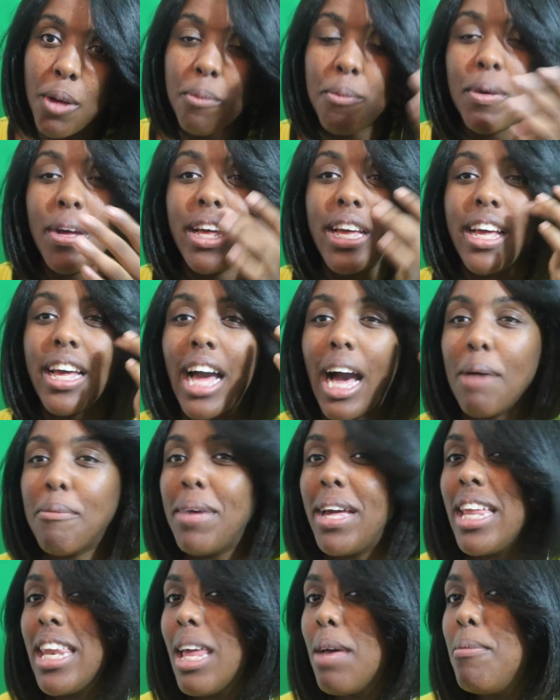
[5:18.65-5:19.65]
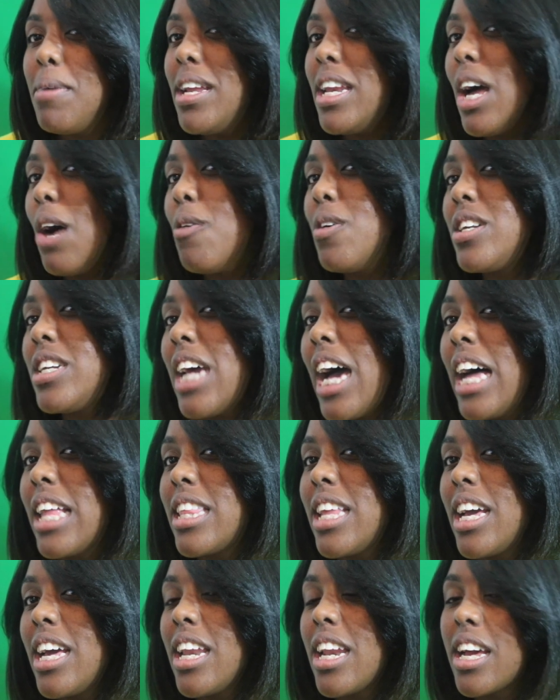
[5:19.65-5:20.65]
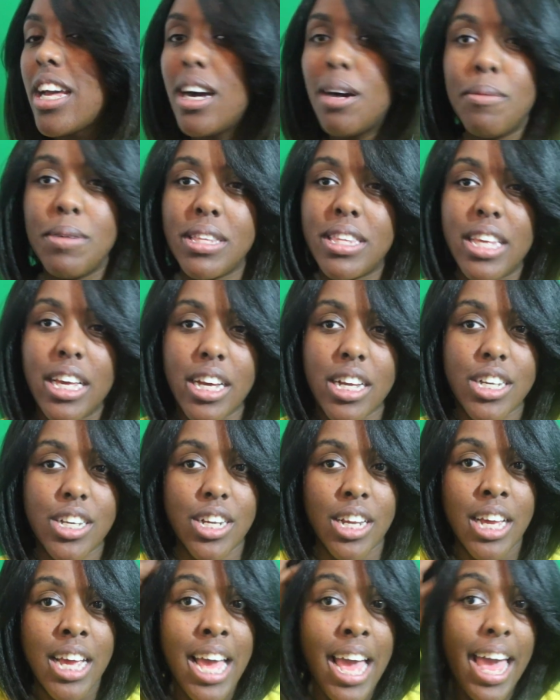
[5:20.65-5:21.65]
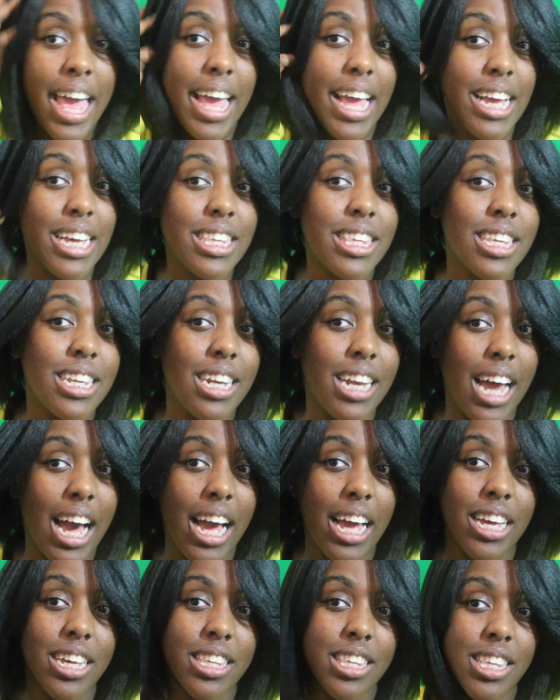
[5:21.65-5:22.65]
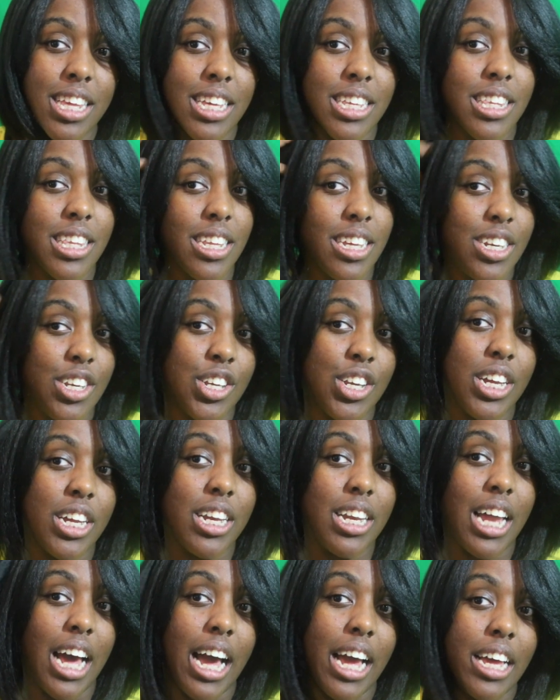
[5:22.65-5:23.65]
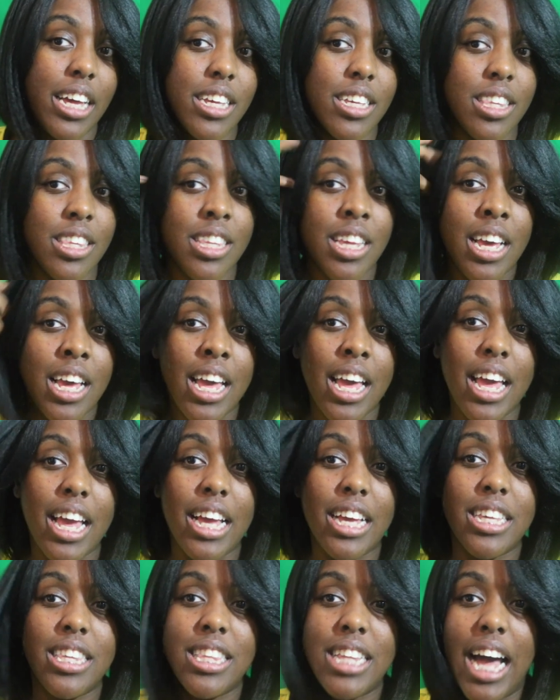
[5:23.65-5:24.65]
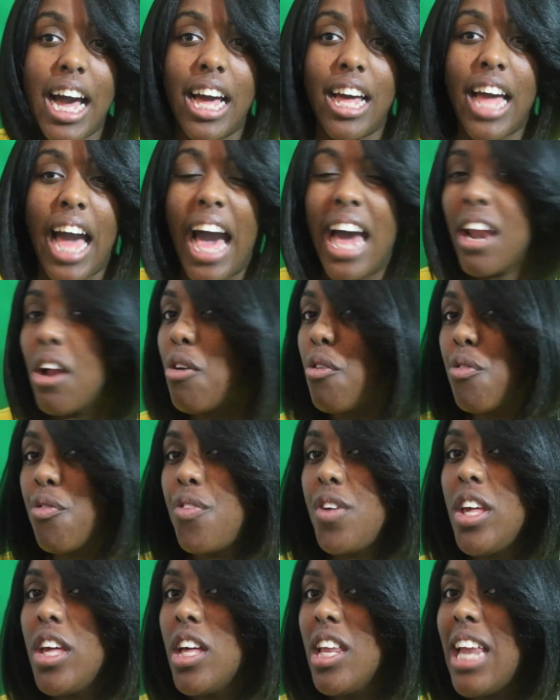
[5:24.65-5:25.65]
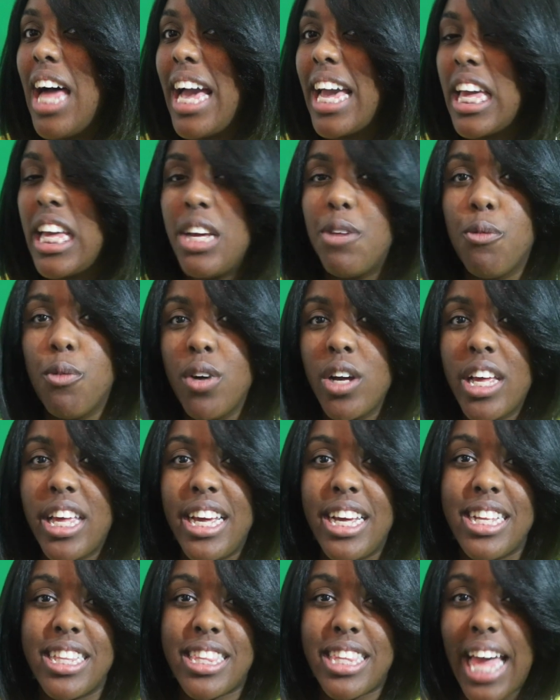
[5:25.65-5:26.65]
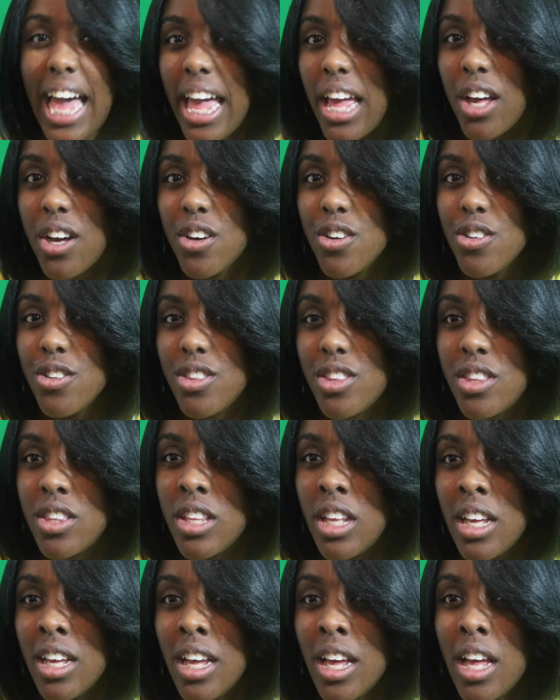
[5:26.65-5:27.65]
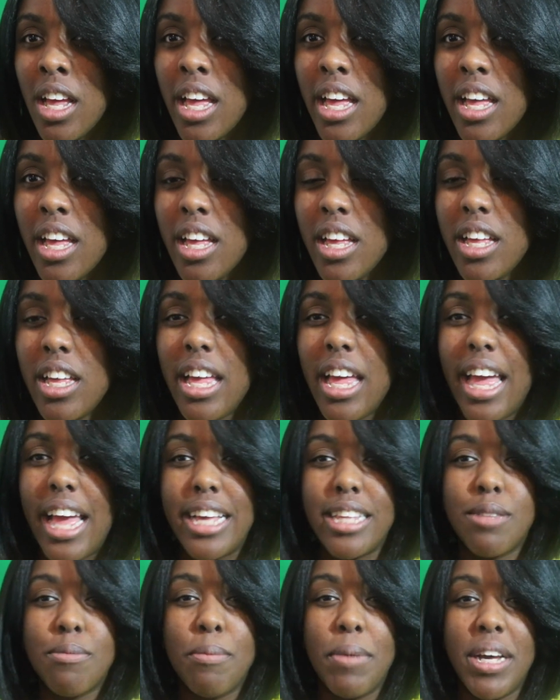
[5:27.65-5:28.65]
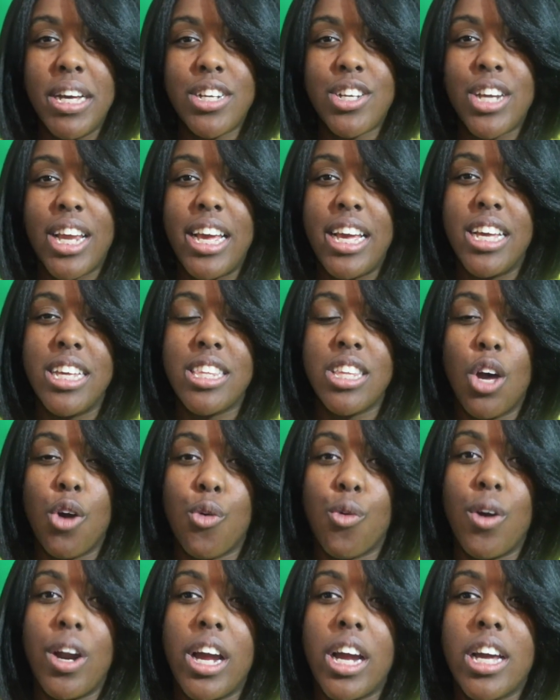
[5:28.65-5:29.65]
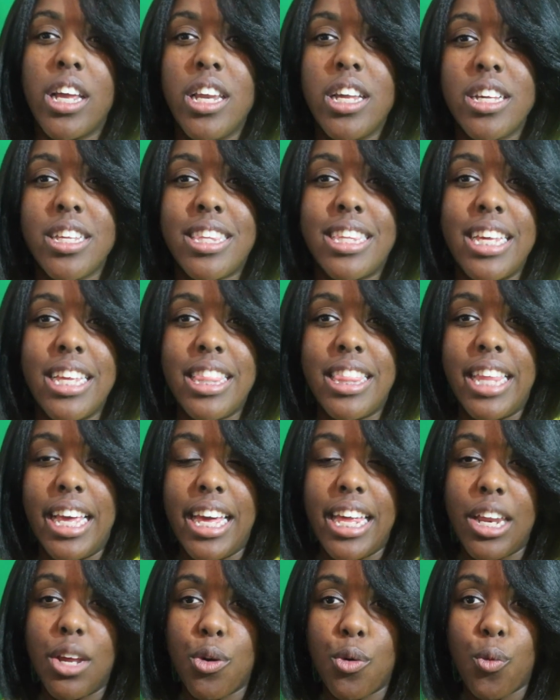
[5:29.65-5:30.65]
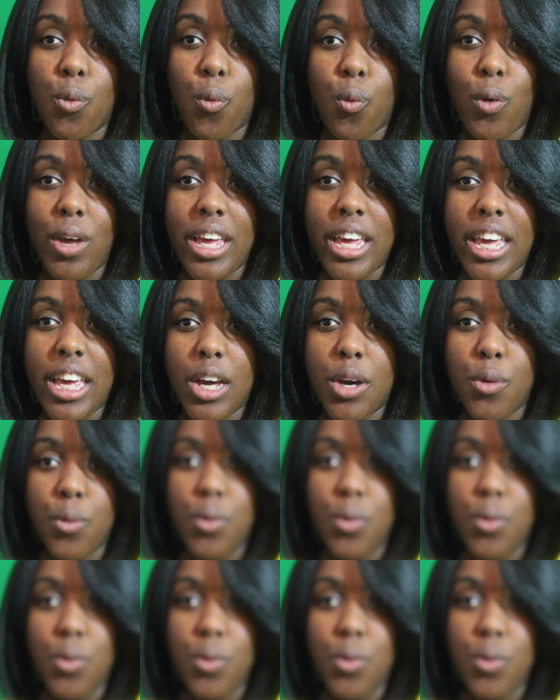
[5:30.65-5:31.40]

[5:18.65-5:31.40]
But I mean, let me know what y'all think in the comment section. It's nice. It's legit nice. It's not, I don't feel like it will get tangled as much as a regular synthetic wig